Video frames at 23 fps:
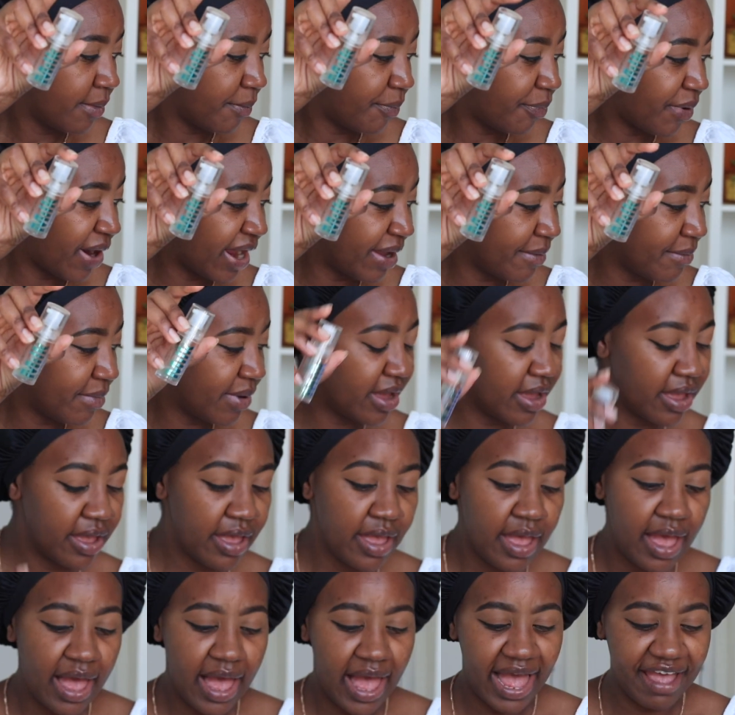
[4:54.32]
primer.
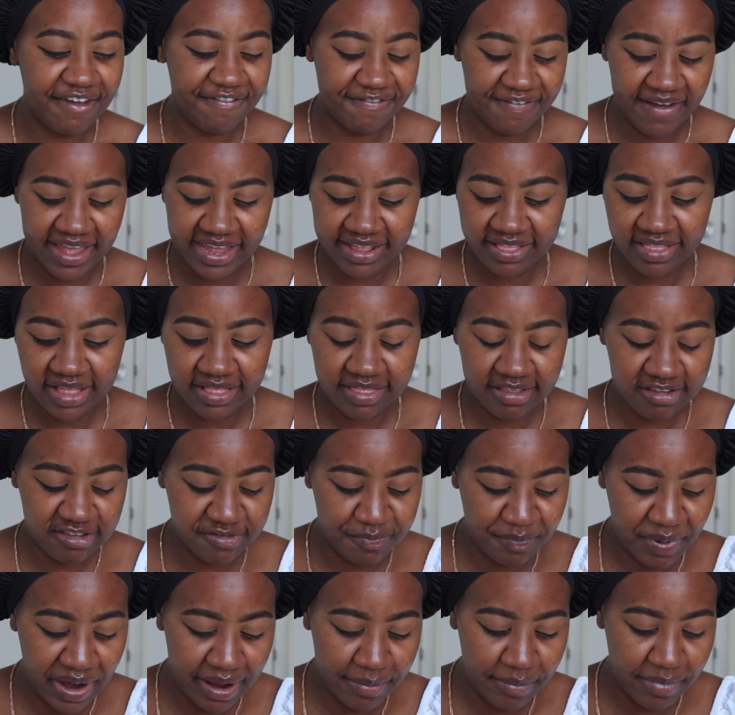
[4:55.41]
I find that this
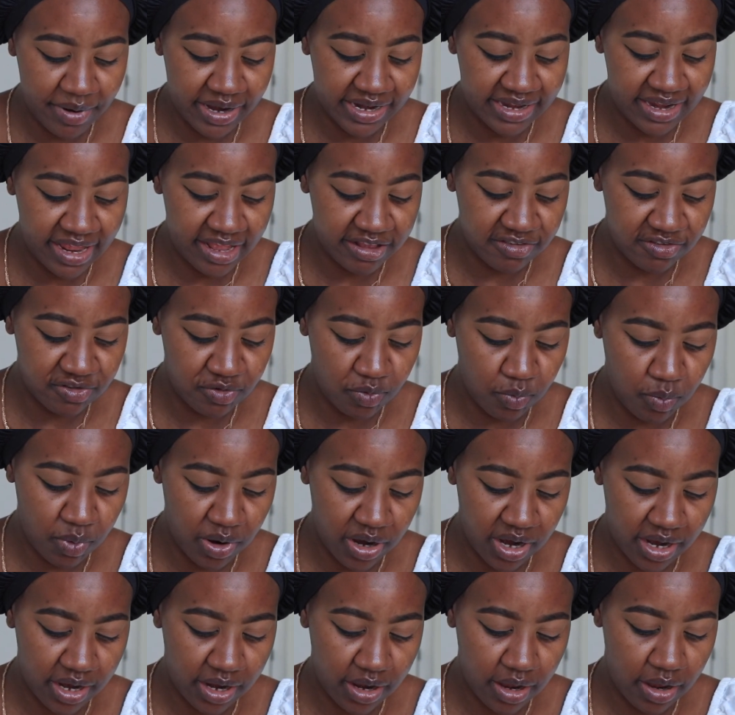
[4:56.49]
primer tends to
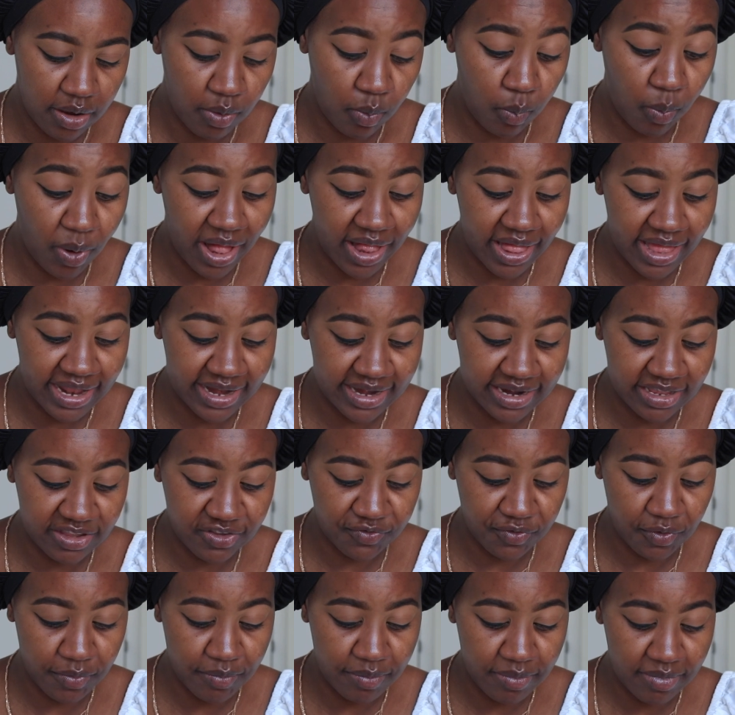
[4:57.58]
work well, at
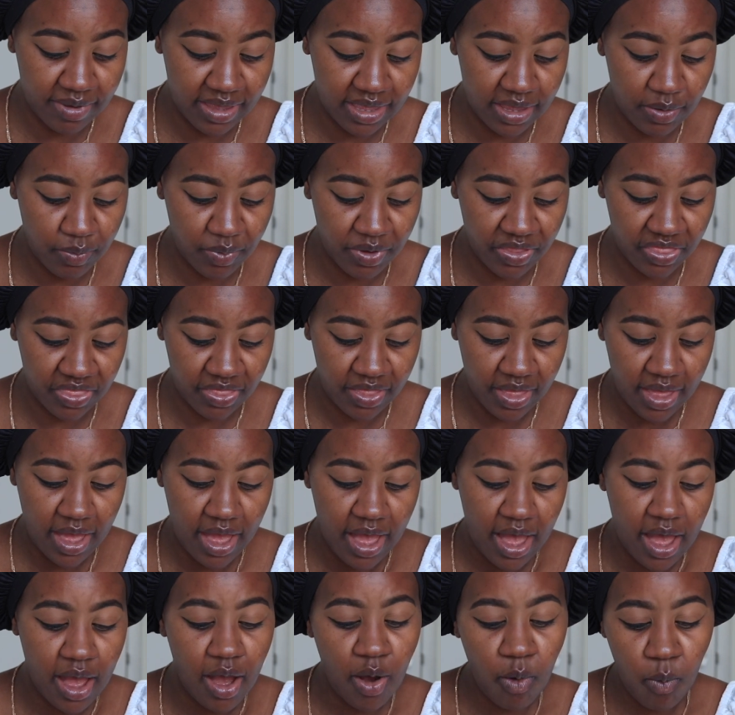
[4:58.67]
least for me, with
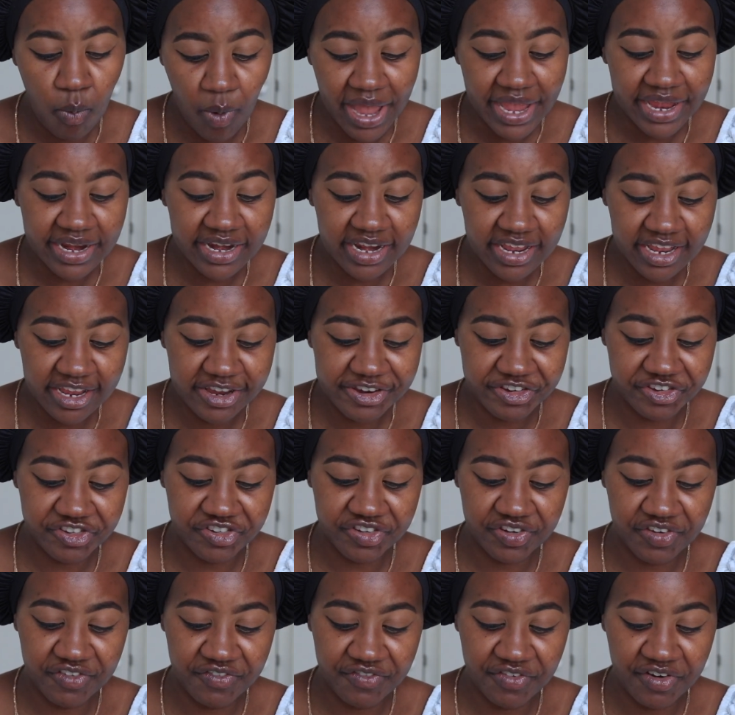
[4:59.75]
a
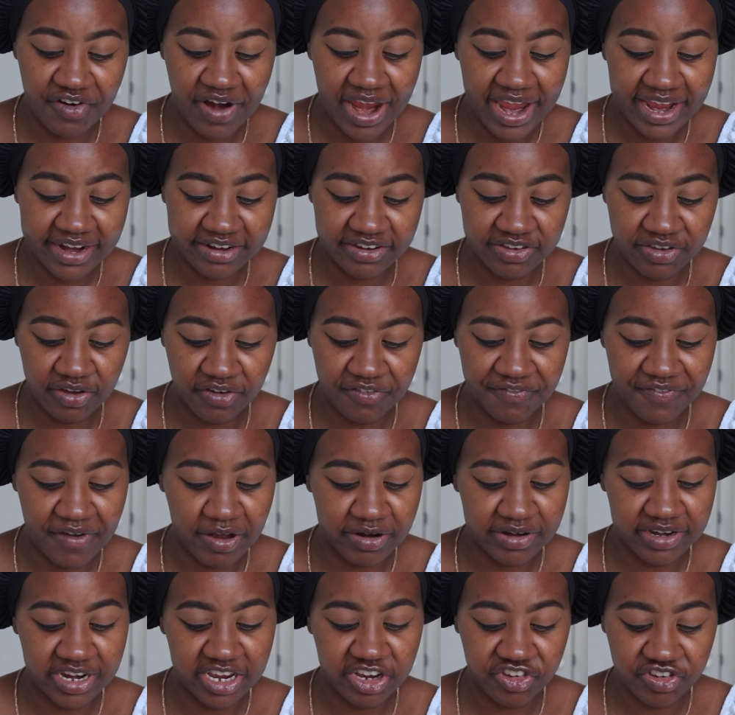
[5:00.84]
wide-ish variety of
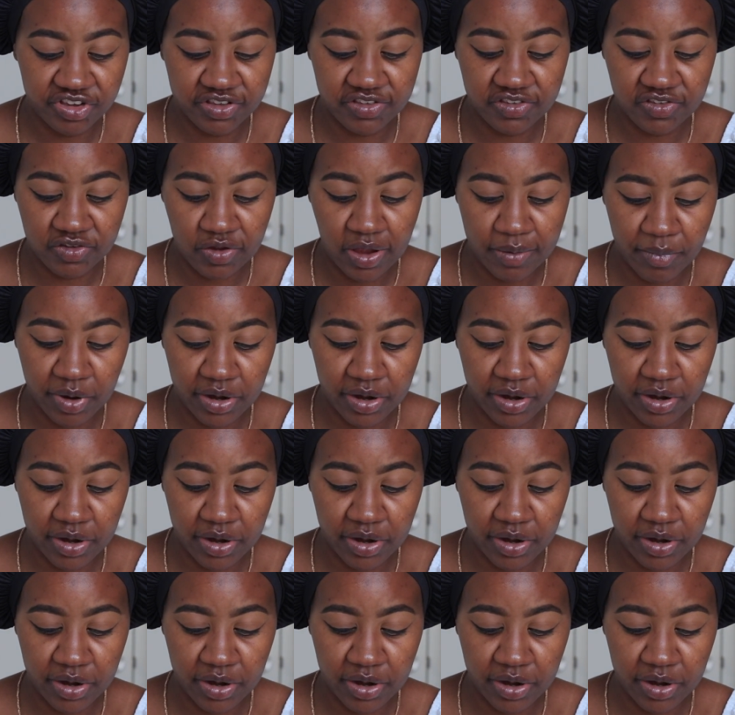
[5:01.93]
foundations, so I'm